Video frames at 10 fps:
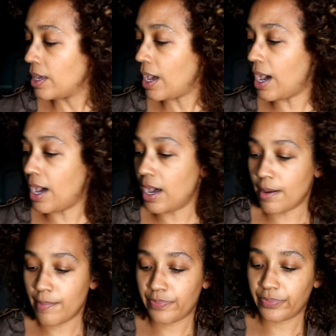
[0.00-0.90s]

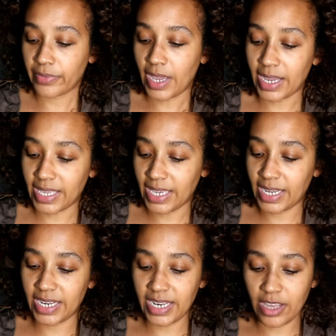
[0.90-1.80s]
Um,
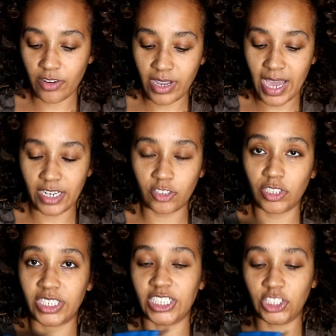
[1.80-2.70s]
again, another kind of
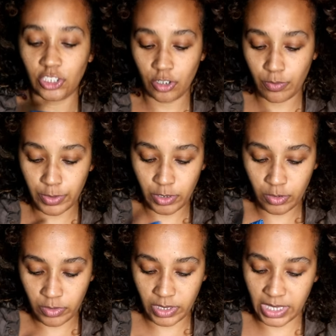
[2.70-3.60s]
traditional
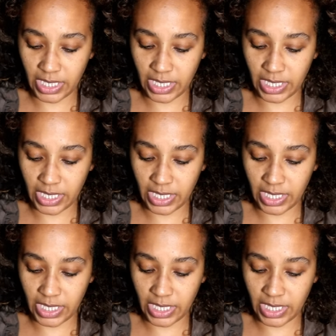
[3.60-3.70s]
boot.